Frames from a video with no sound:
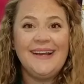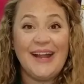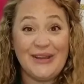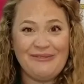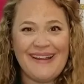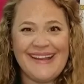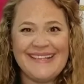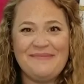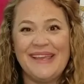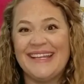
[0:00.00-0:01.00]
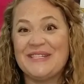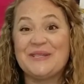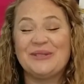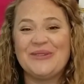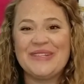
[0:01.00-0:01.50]
Are you ready to begin
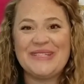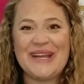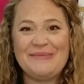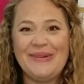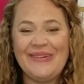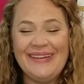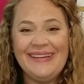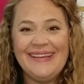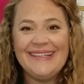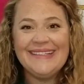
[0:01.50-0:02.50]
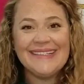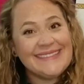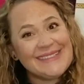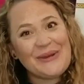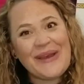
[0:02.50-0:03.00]
Children's Chapel?
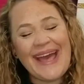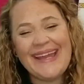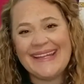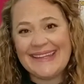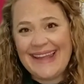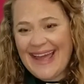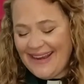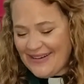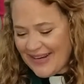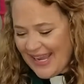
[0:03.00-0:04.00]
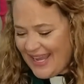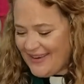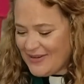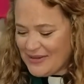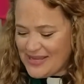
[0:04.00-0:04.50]
Let's go ahead and light our
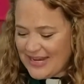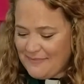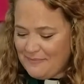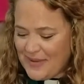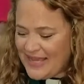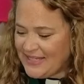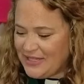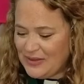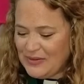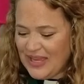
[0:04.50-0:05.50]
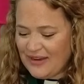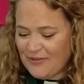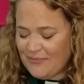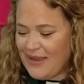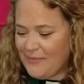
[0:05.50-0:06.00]
candle, and I bet you can
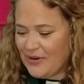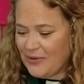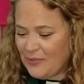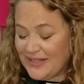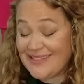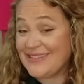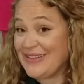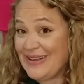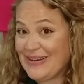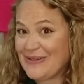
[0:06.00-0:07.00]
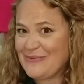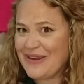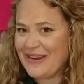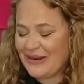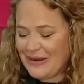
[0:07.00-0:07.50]
remember what song
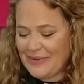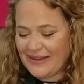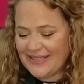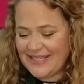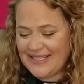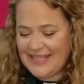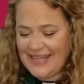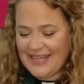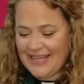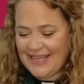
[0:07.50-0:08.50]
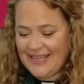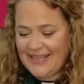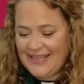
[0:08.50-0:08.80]
we're about to sing.